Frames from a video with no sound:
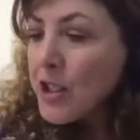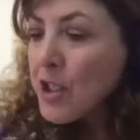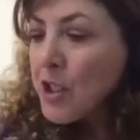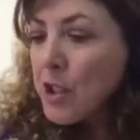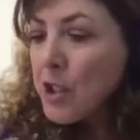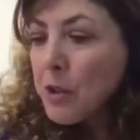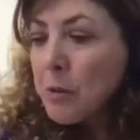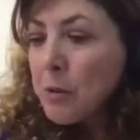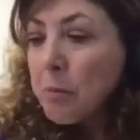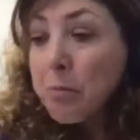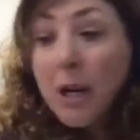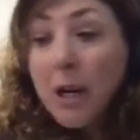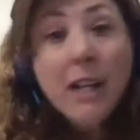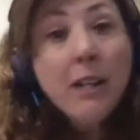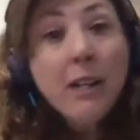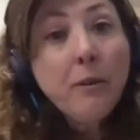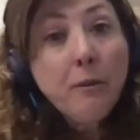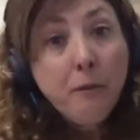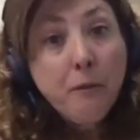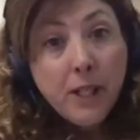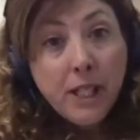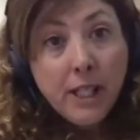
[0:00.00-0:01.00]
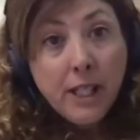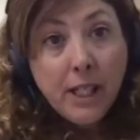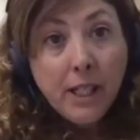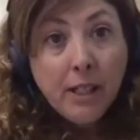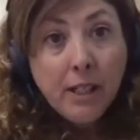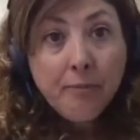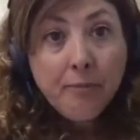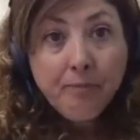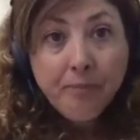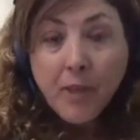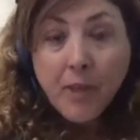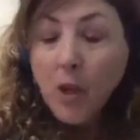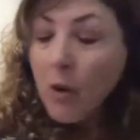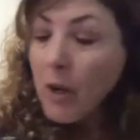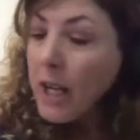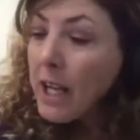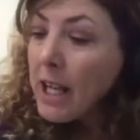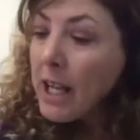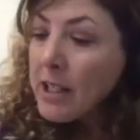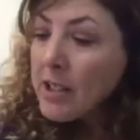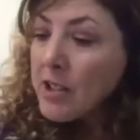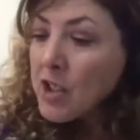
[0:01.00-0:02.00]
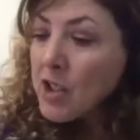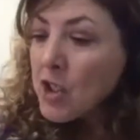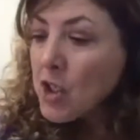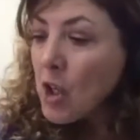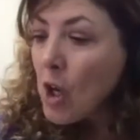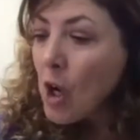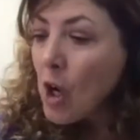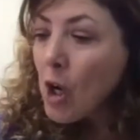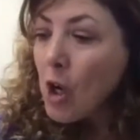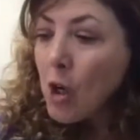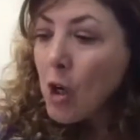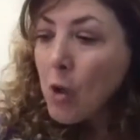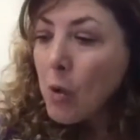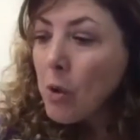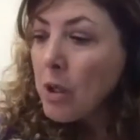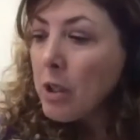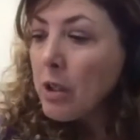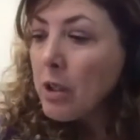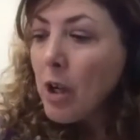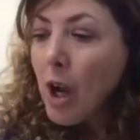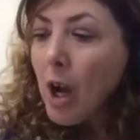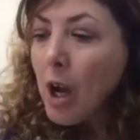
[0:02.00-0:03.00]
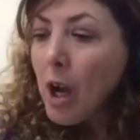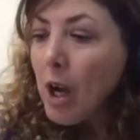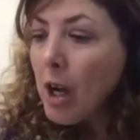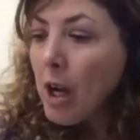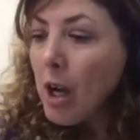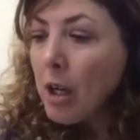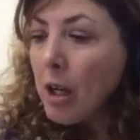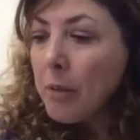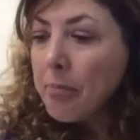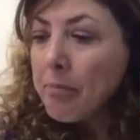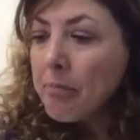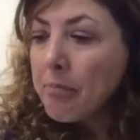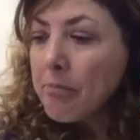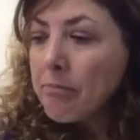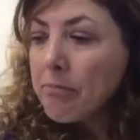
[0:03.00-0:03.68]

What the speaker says: to bike fitting. Okay, so why